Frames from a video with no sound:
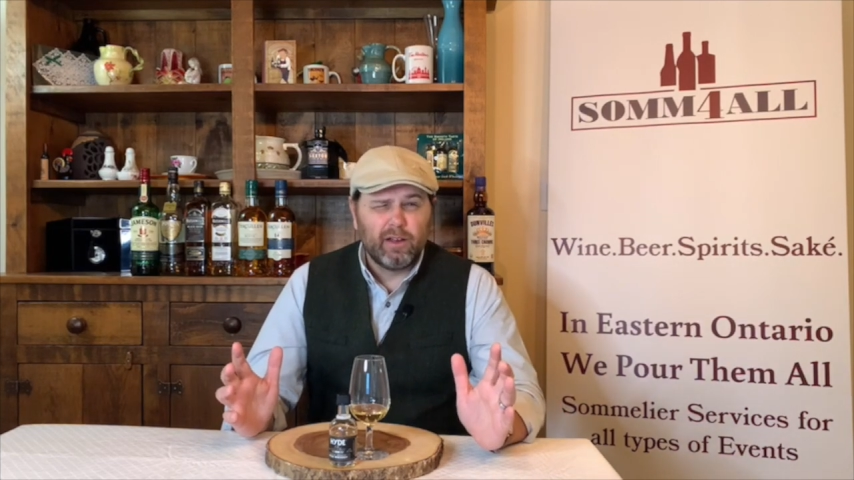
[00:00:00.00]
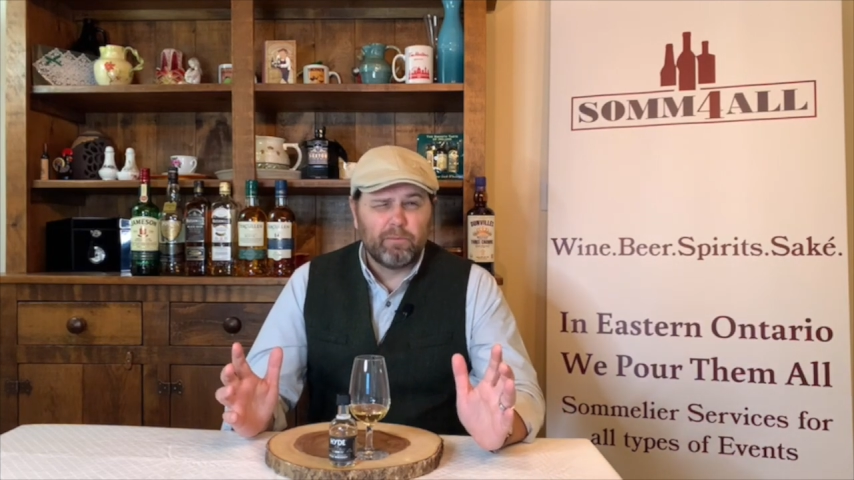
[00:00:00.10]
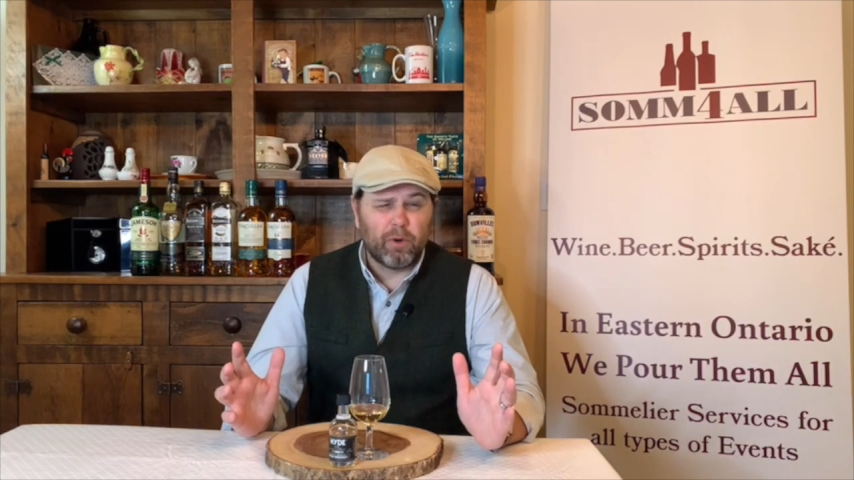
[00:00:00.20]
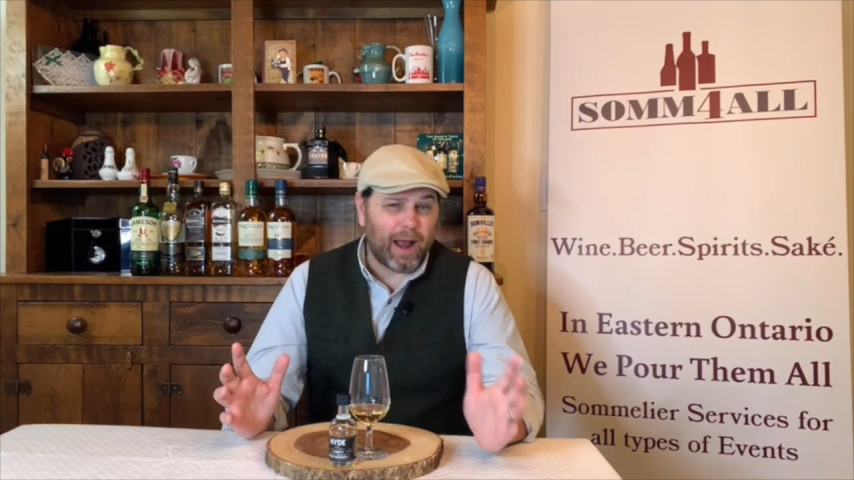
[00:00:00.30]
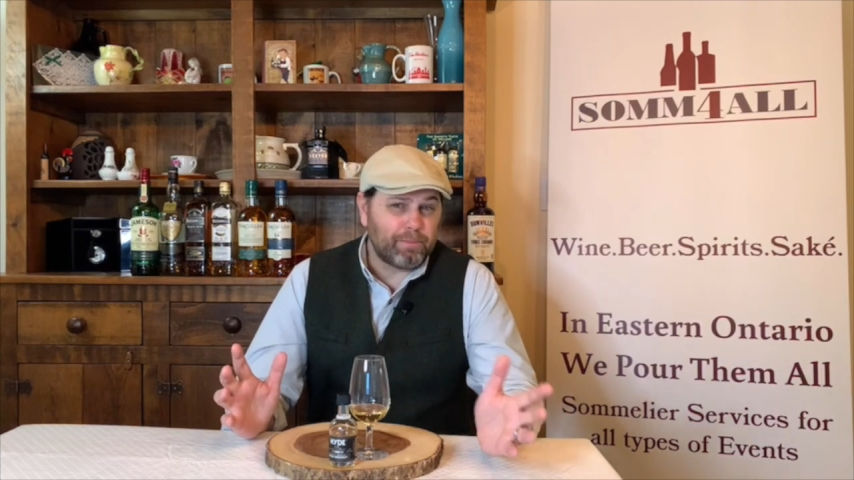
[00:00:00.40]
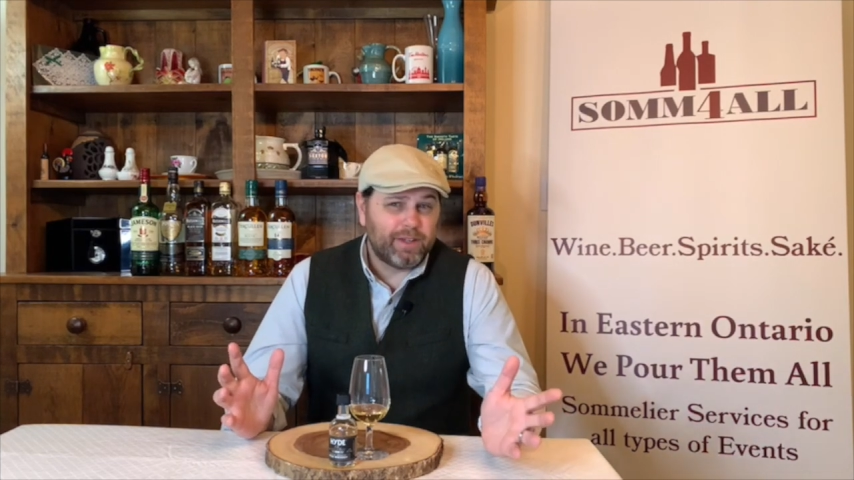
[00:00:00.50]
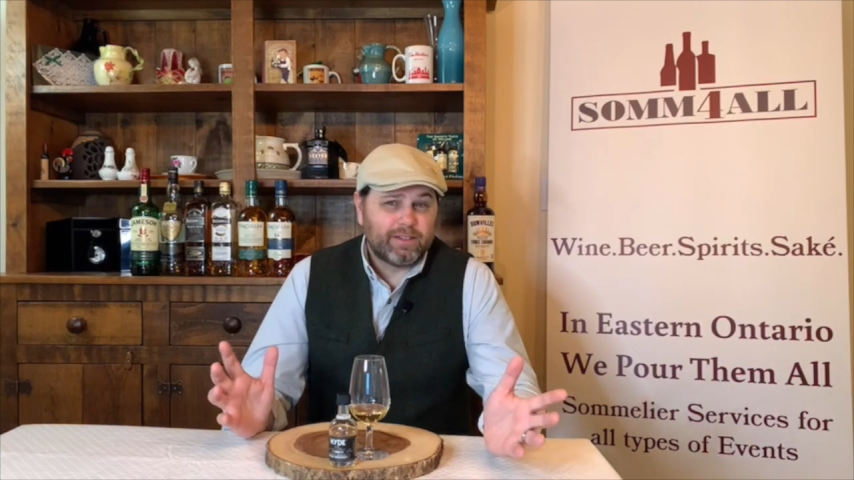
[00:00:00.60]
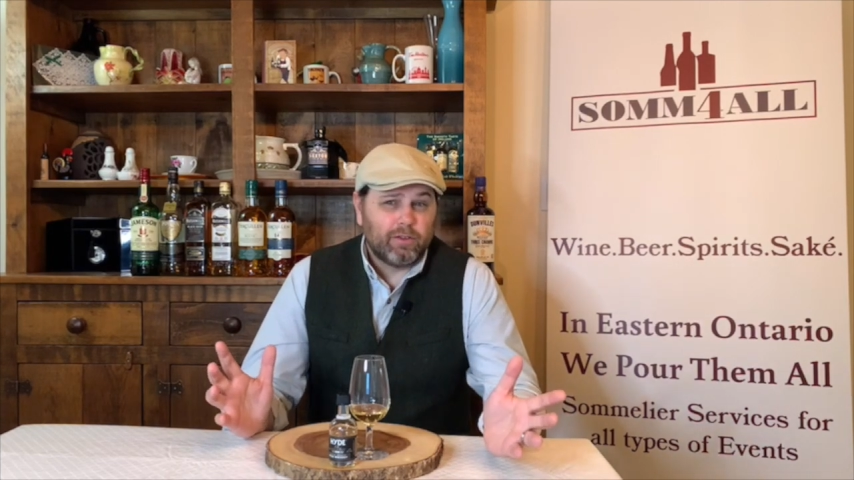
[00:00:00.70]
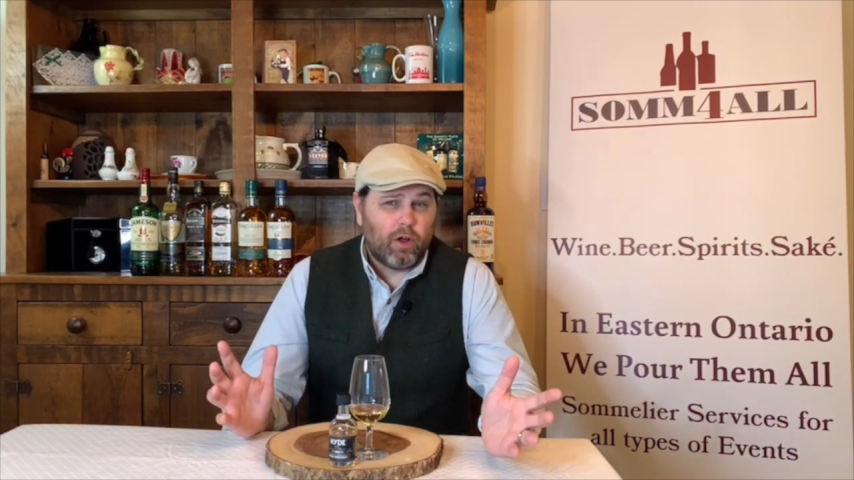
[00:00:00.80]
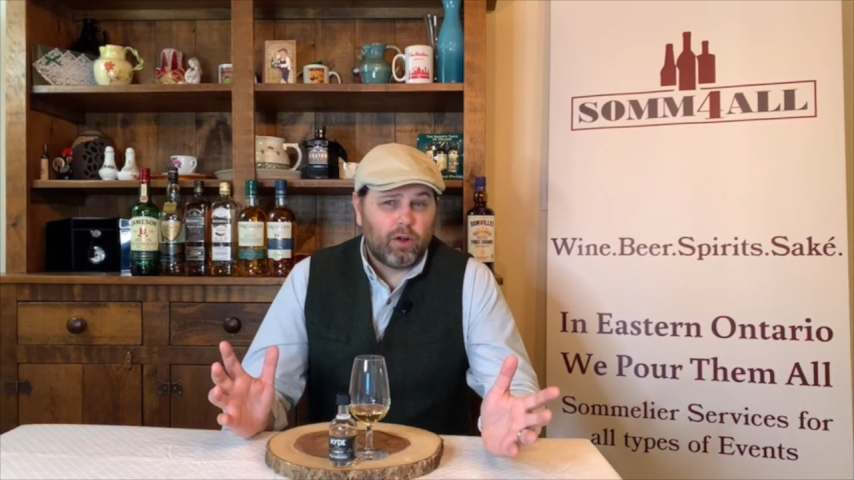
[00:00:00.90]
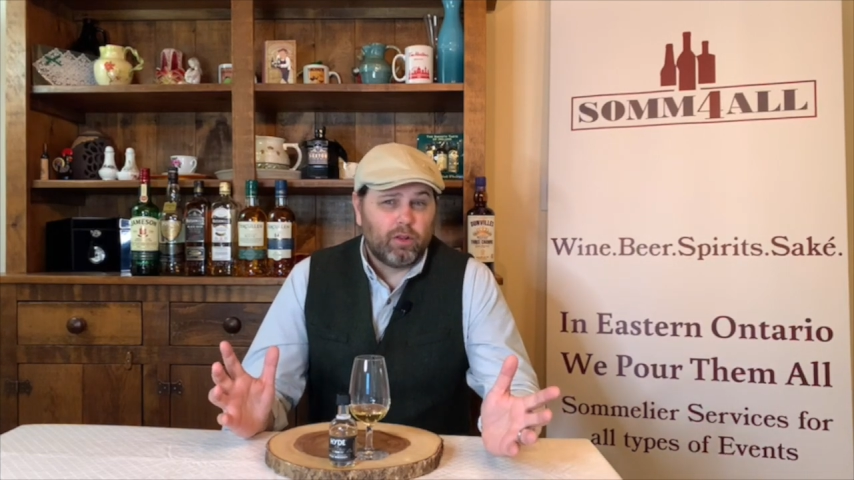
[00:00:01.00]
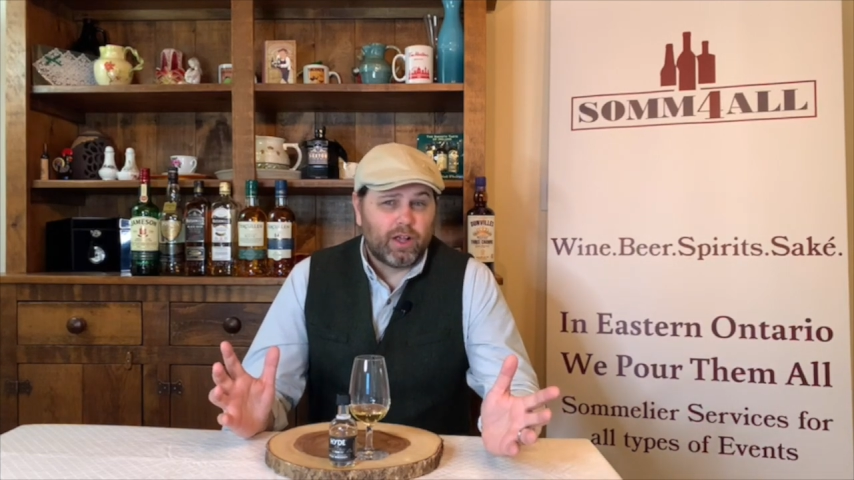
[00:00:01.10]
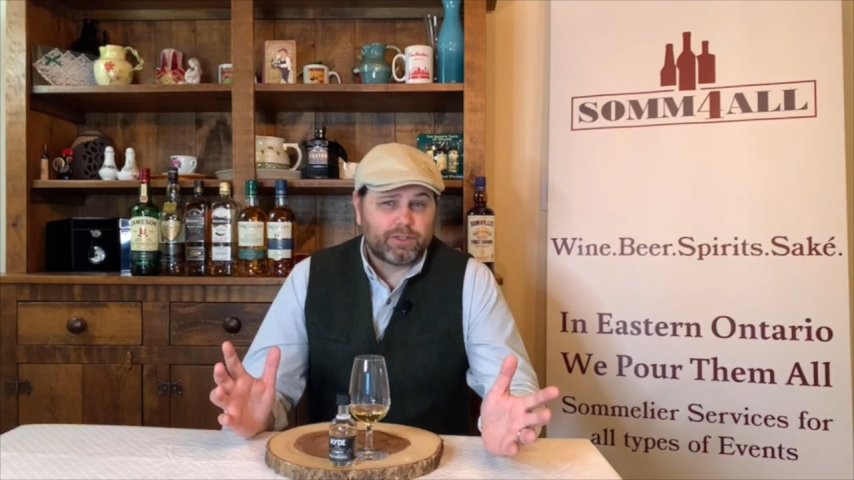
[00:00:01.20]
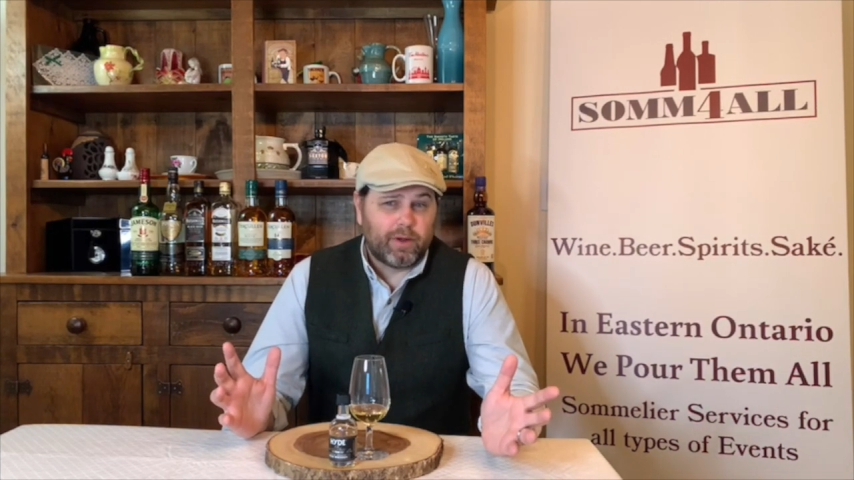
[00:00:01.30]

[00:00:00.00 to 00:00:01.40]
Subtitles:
Perhaps he's a long-lost